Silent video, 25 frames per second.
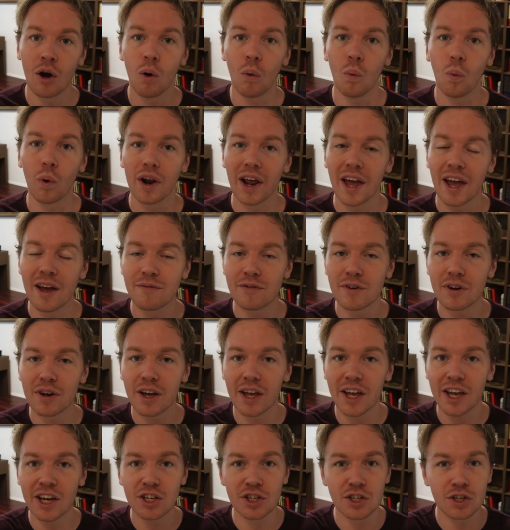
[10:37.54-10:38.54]
Whatever
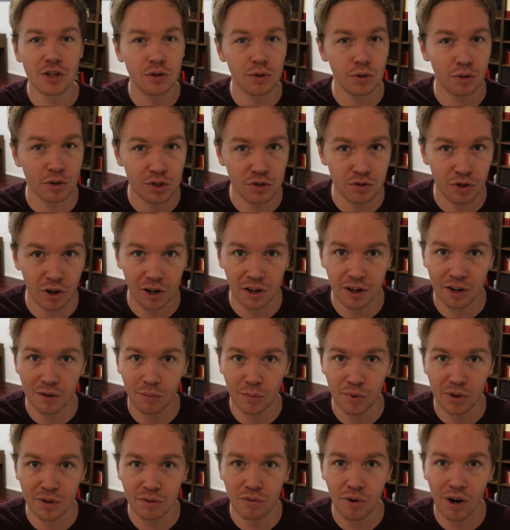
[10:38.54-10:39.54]
issue you're
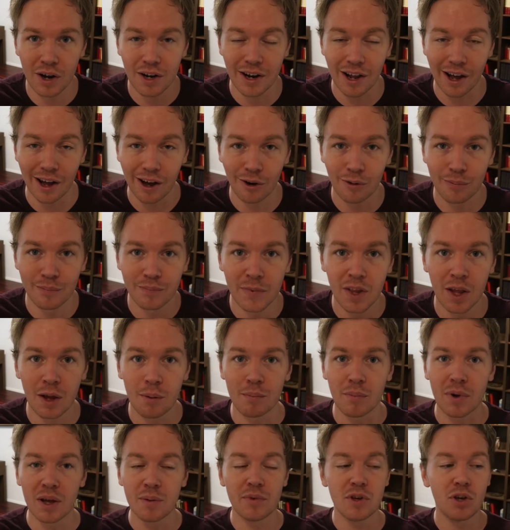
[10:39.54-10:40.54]
struggling with right now,
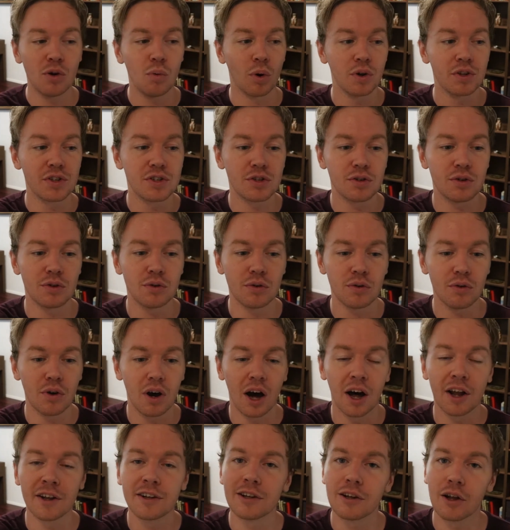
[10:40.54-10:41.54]
maybe you want to
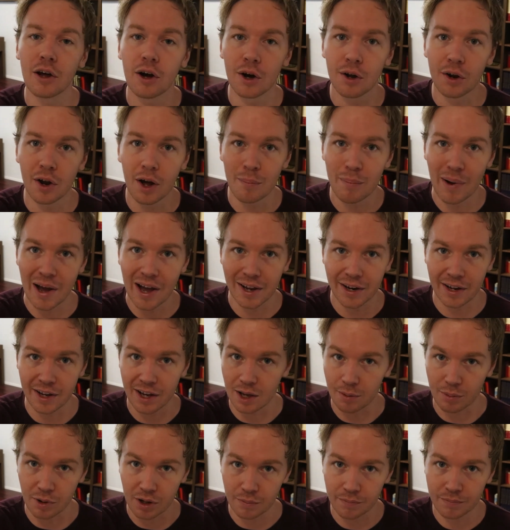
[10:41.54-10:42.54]
unlearn a bad
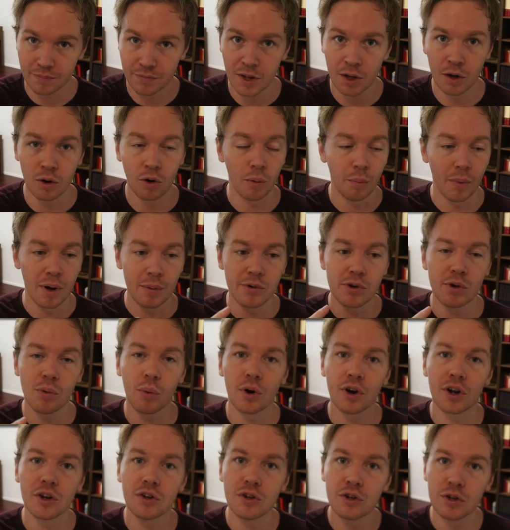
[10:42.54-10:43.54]
habit, or maybe you
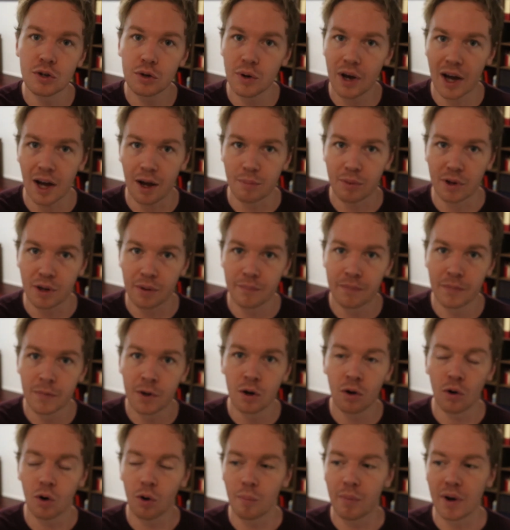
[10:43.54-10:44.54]
want a new habit,
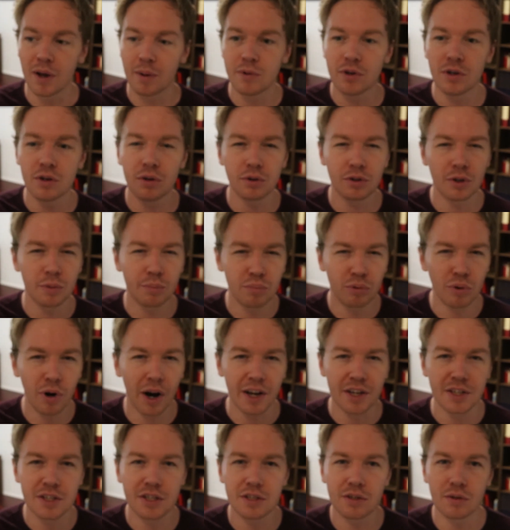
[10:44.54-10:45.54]
or maybe you're
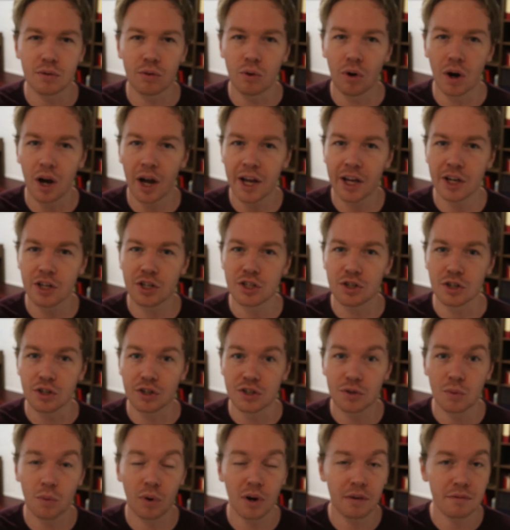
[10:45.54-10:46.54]
depressed or
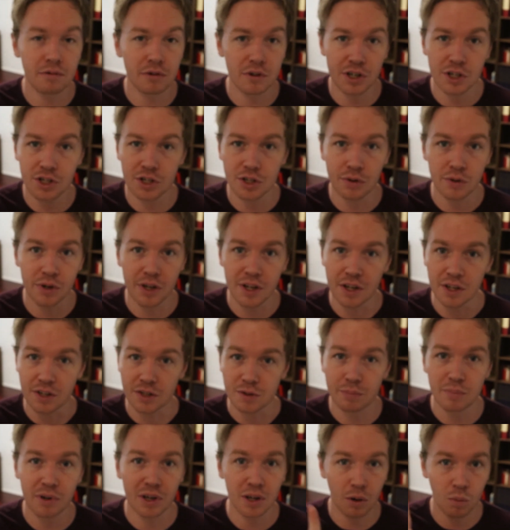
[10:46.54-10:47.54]
anxious, whatever issue it
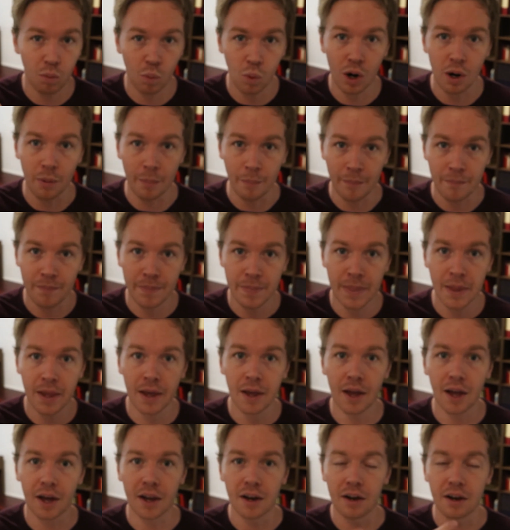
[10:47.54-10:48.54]
is, pick one.
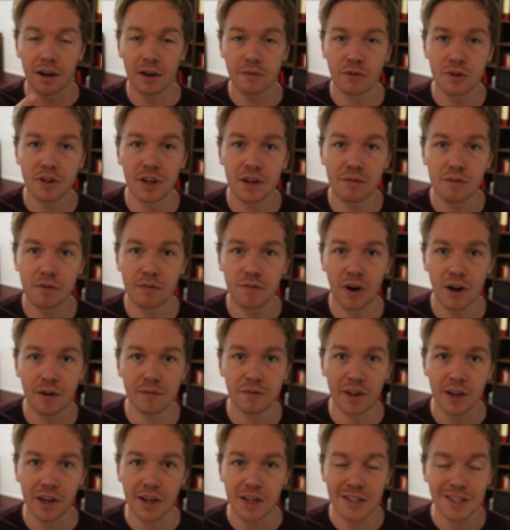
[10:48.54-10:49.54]
And then every day for
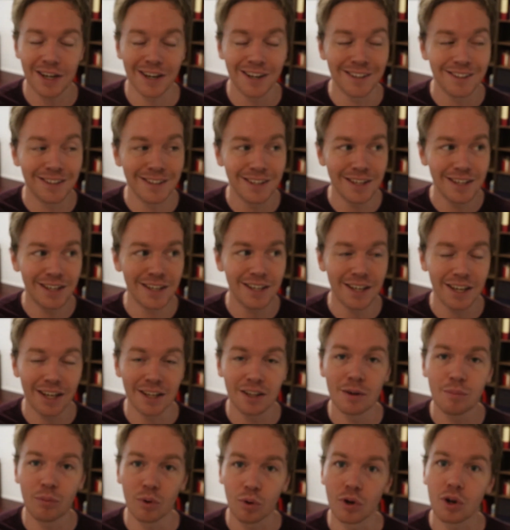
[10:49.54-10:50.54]
5 days, ideally
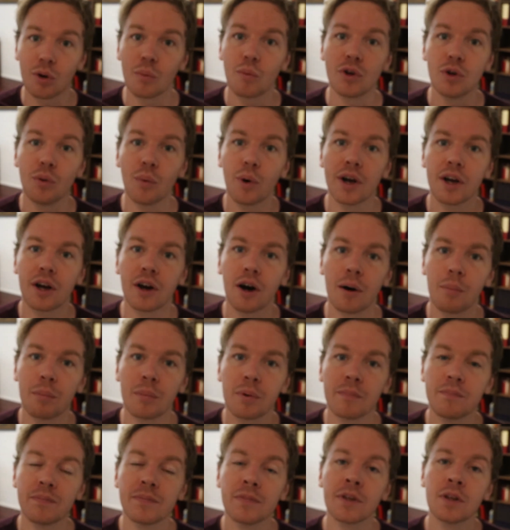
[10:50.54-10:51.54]
in the morning when you wake
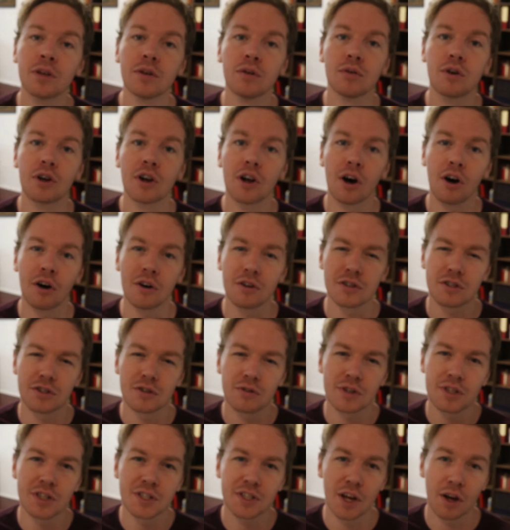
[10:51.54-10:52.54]
up, you're going to
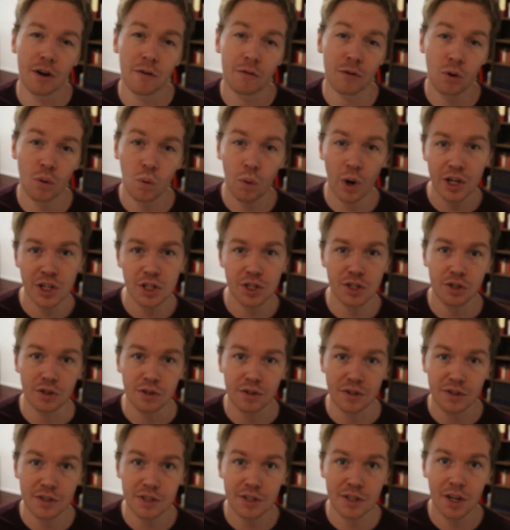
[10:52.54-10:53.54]
answer a set of
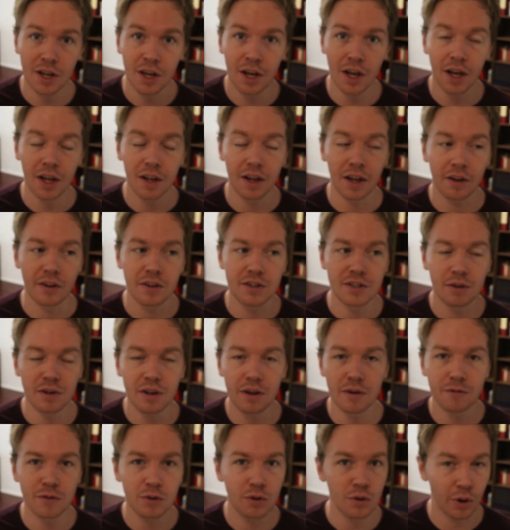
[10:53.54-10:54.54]
questions. Now, there's only
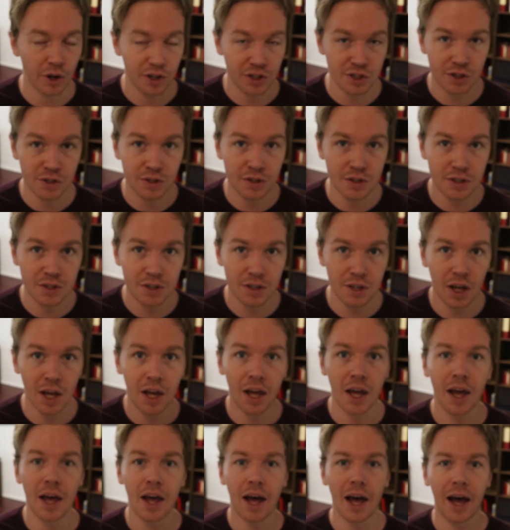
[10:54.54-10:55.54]
a few questions,
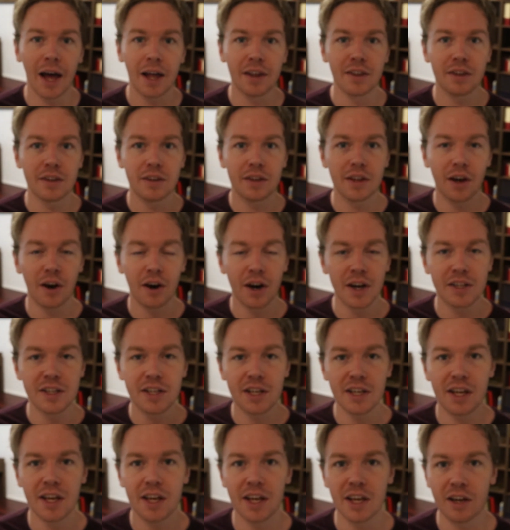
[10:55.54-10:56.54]
and the
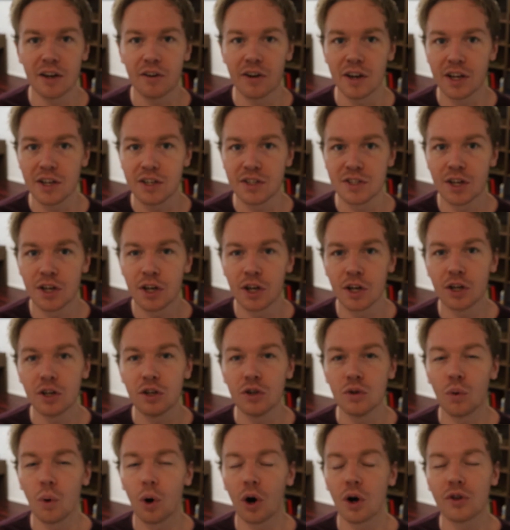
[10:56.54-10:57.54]
idea here is
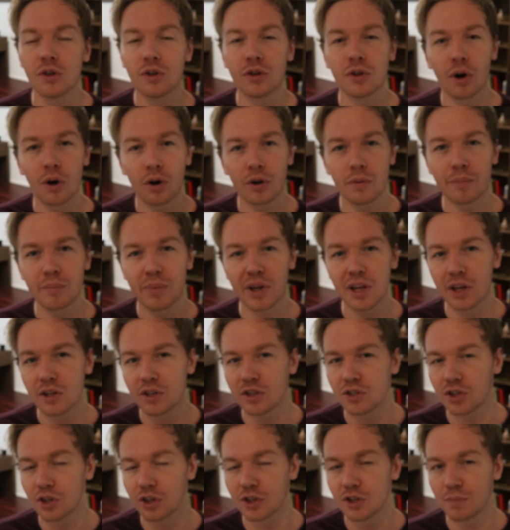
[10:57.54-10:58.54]
you are not
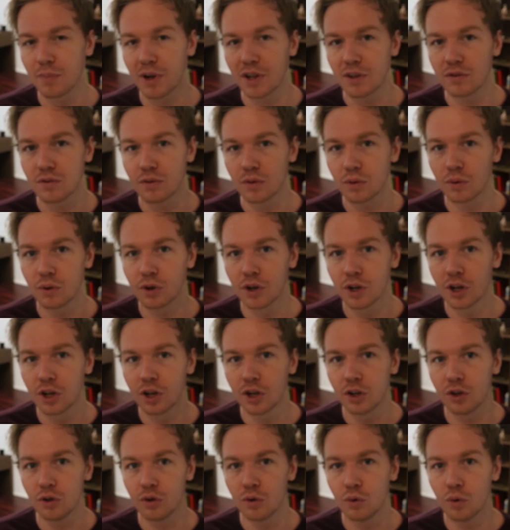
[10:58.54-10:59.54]
being judgmental.
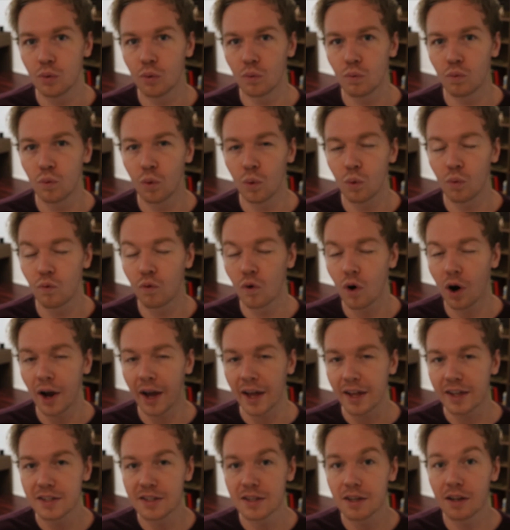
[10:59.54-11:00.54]
You will
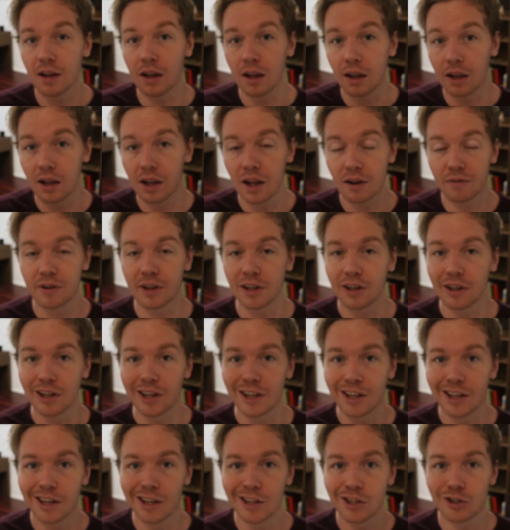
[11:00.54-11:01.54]
write
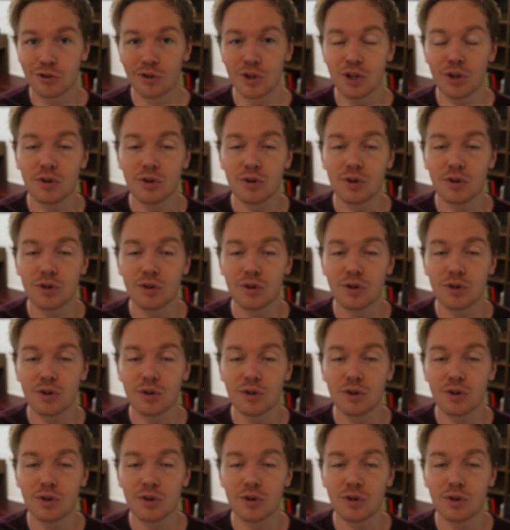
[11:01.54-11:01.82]
lovingly. Treat